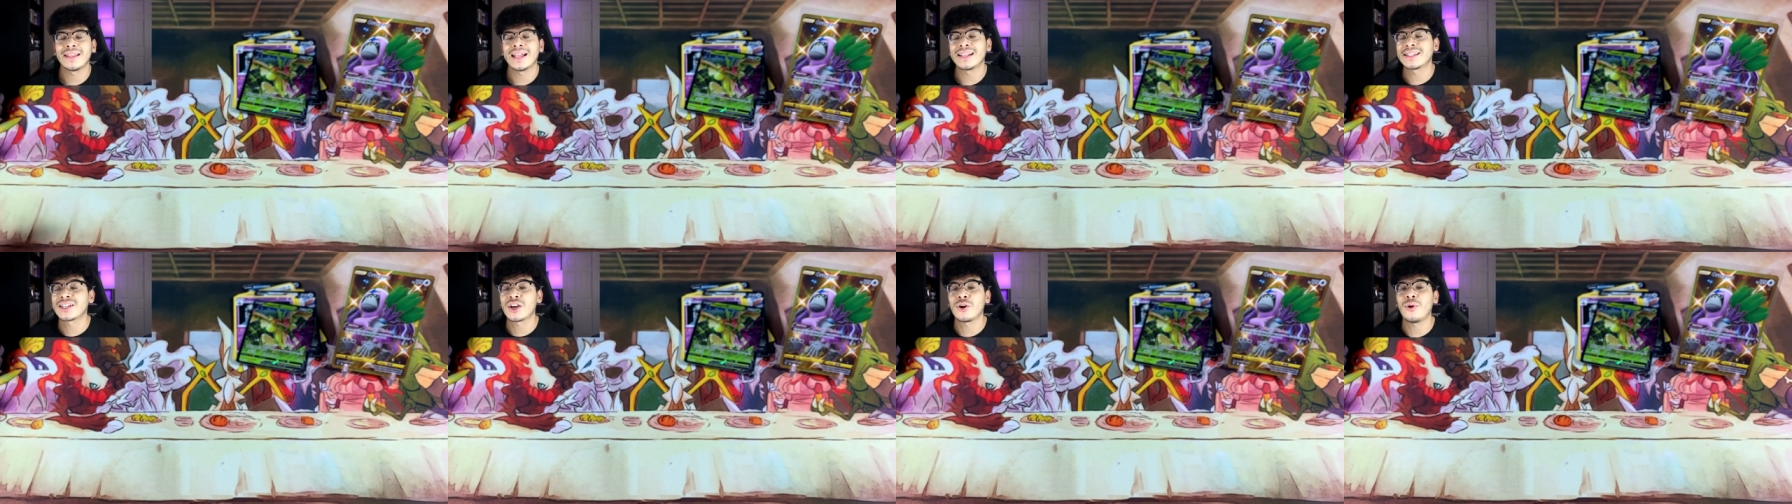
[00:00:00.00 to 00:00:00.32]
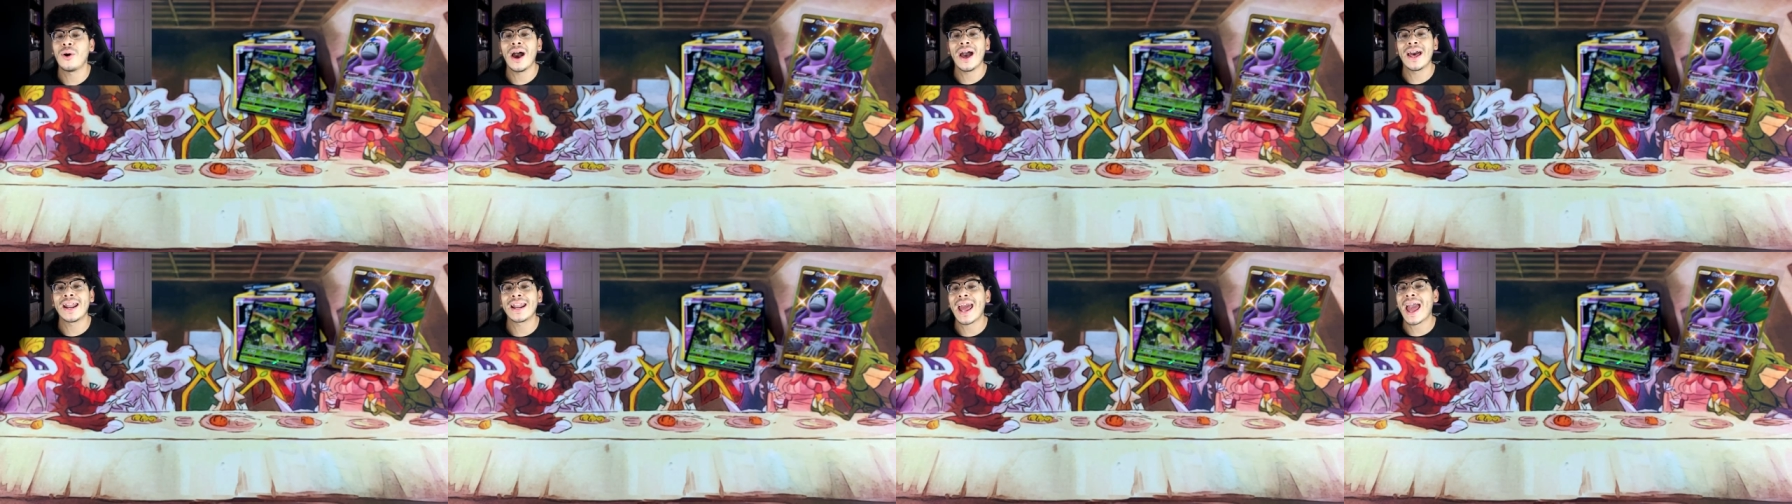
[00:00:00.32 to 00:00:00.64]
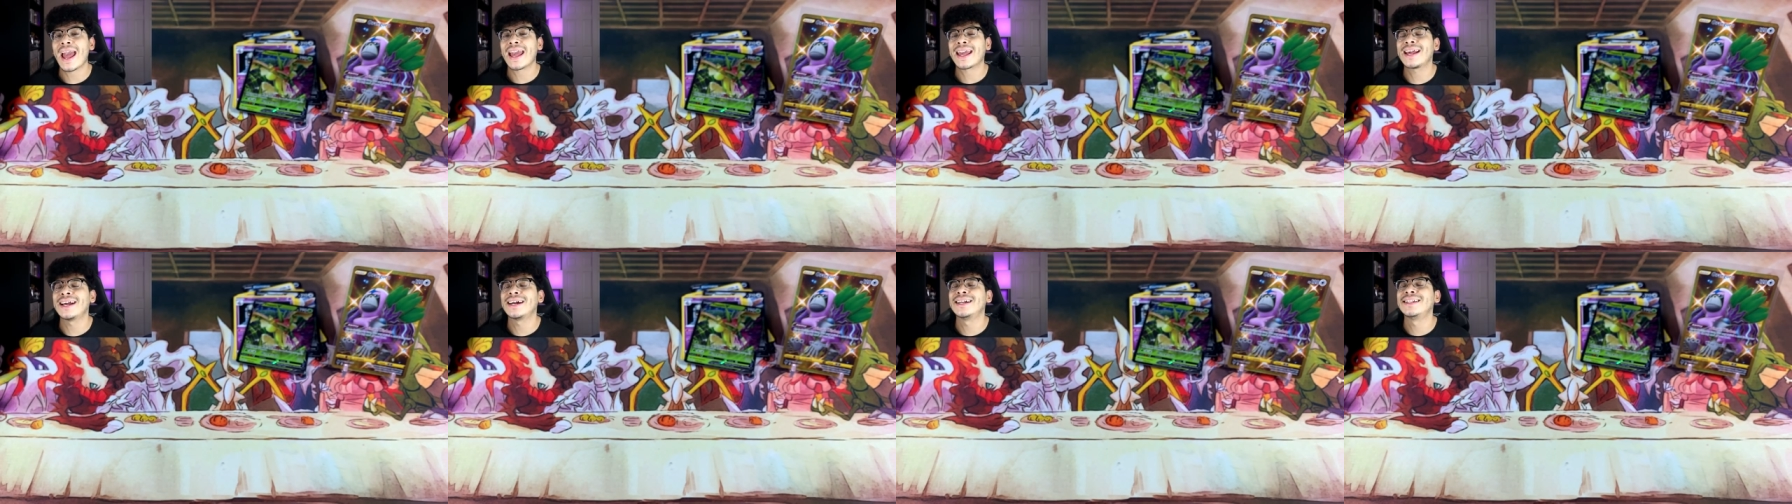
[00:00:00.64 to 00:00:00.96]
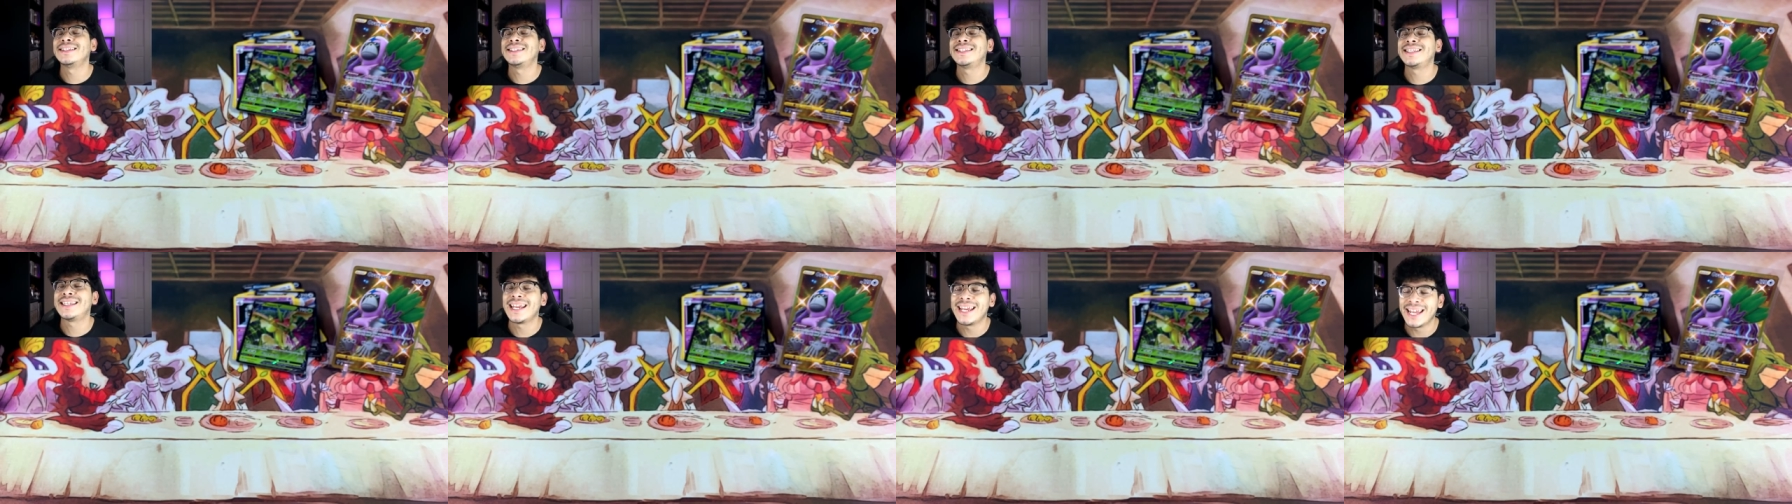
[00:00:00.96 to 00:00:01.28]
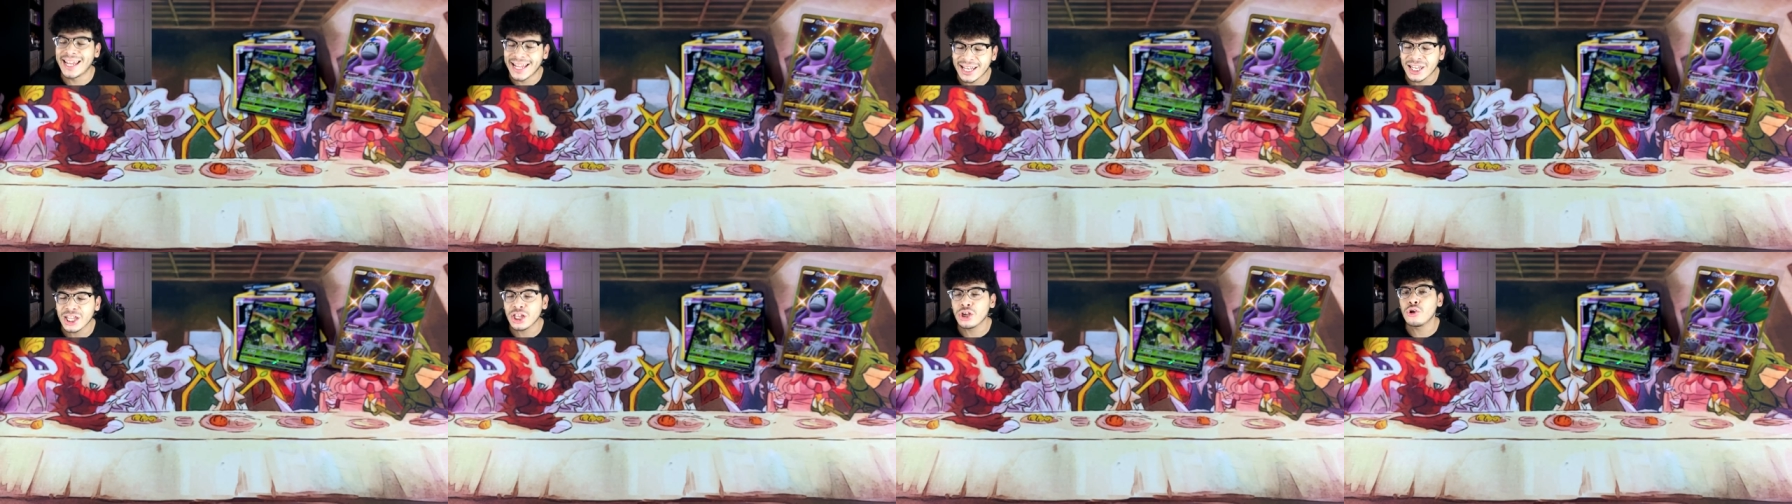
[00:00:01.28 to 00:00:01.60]
Let's go ahead and
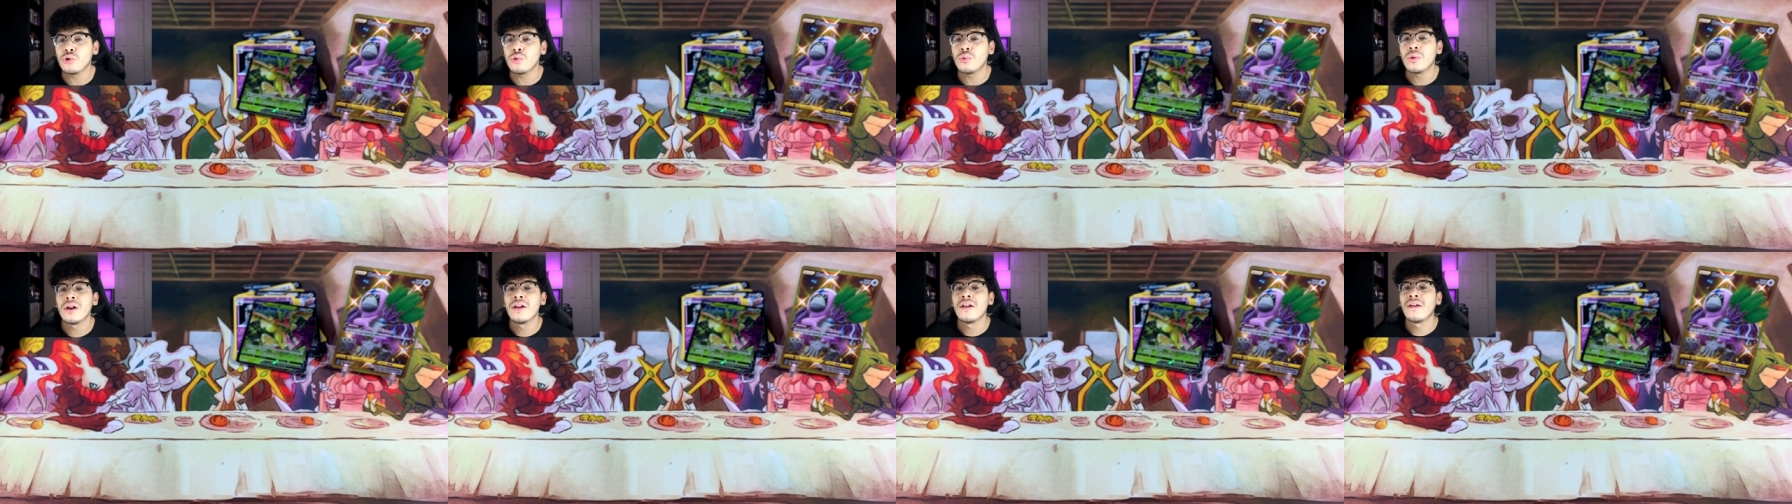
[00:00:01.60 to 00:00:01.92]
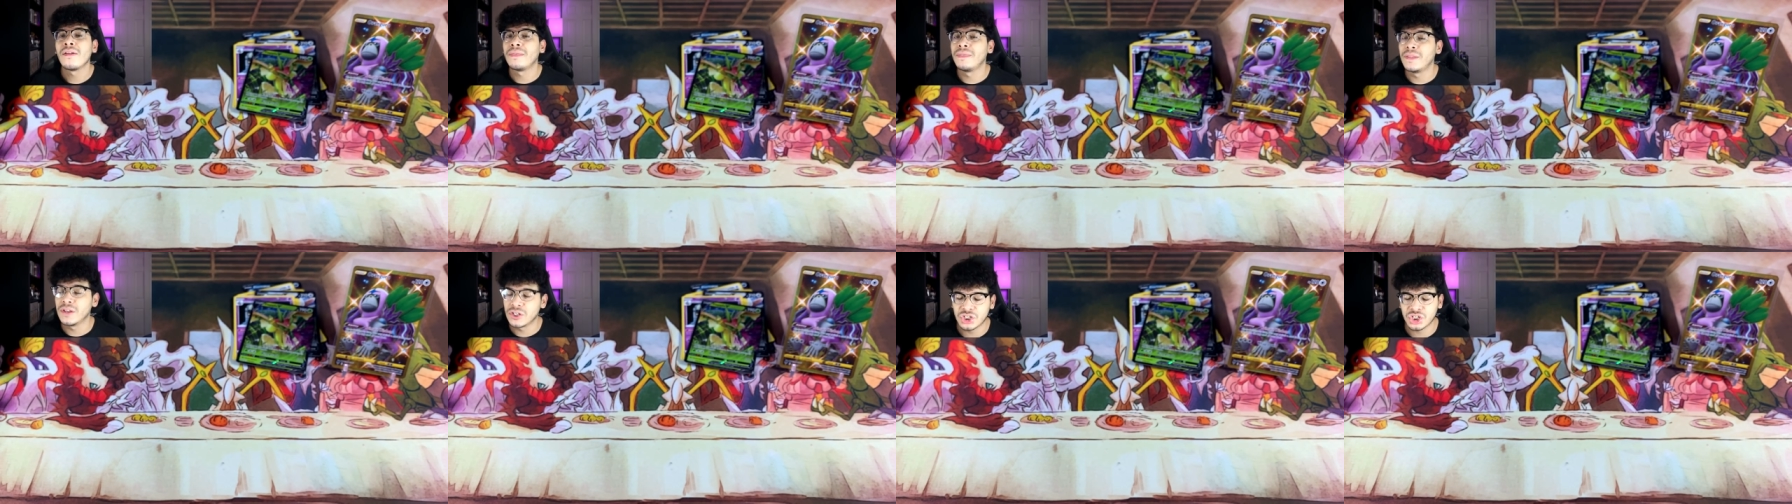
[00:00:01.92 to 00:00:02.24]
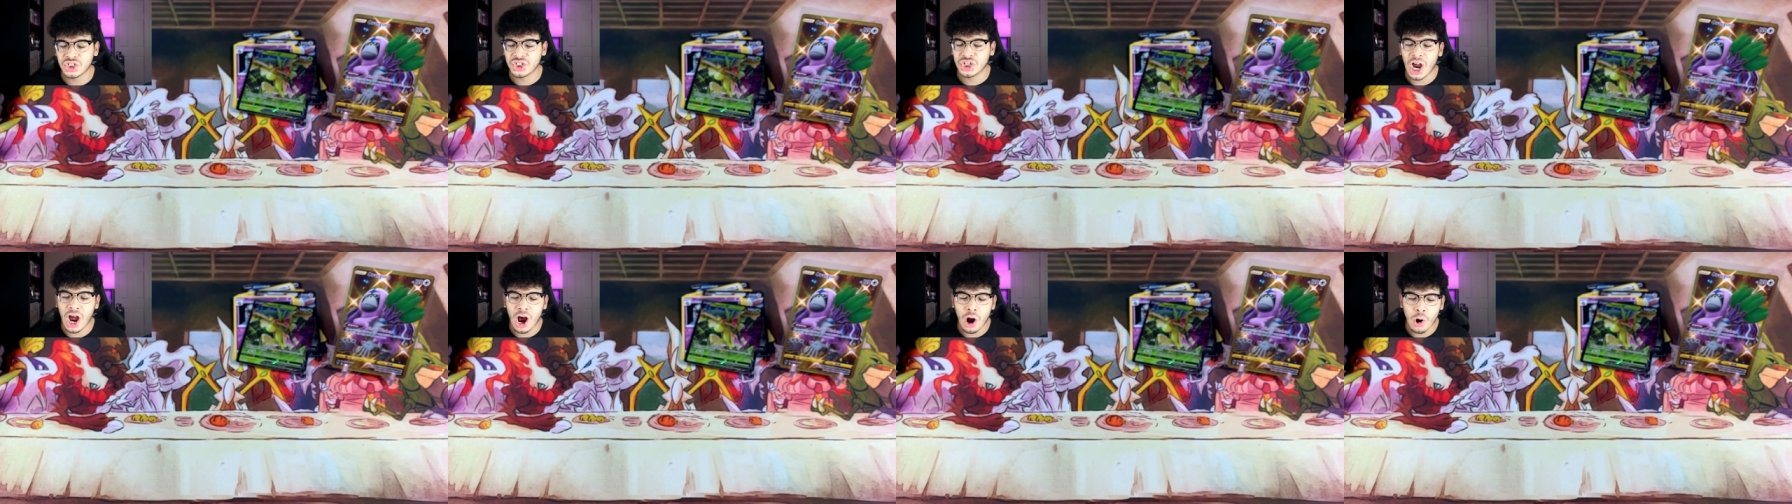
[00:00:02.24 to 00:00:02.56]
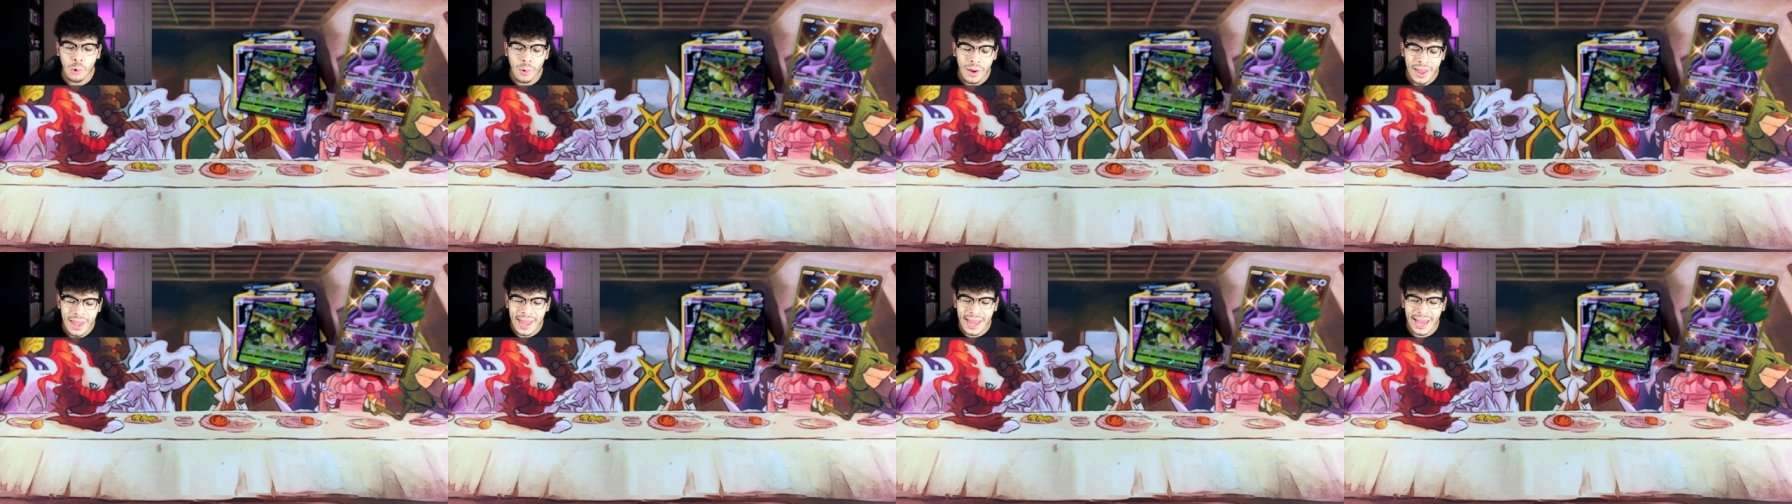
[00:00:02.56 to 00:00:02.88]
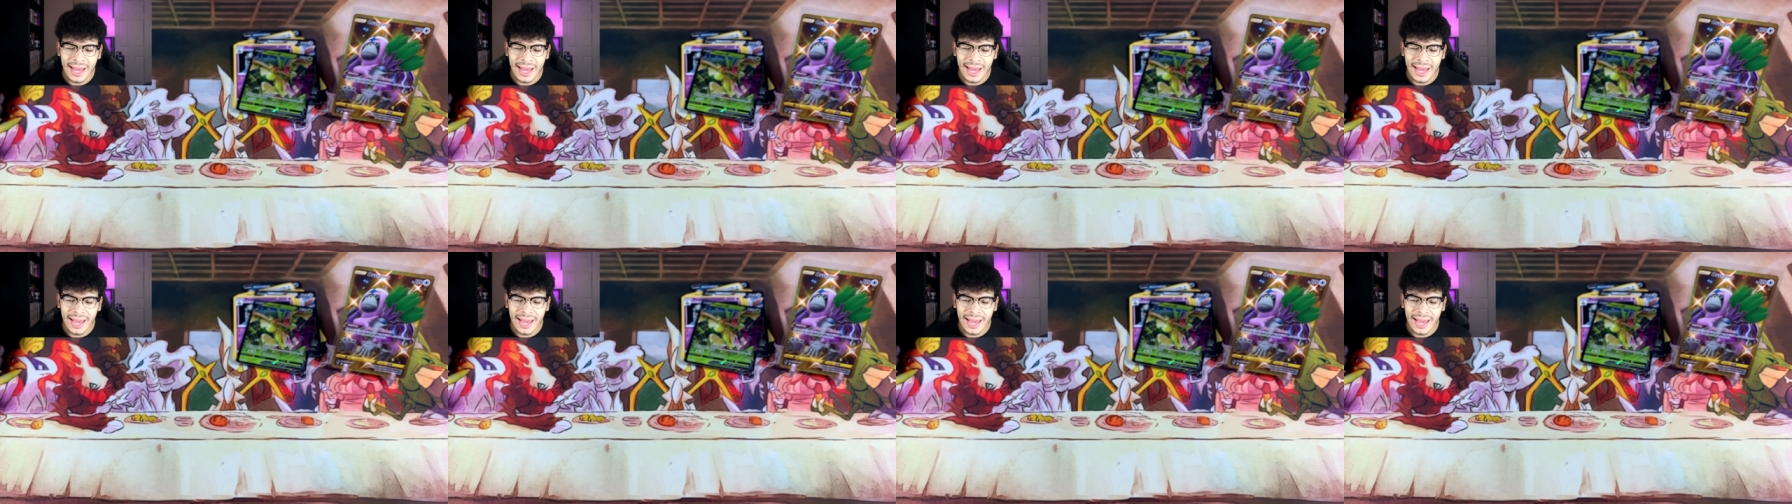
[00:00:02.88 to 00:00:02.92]
continue the show.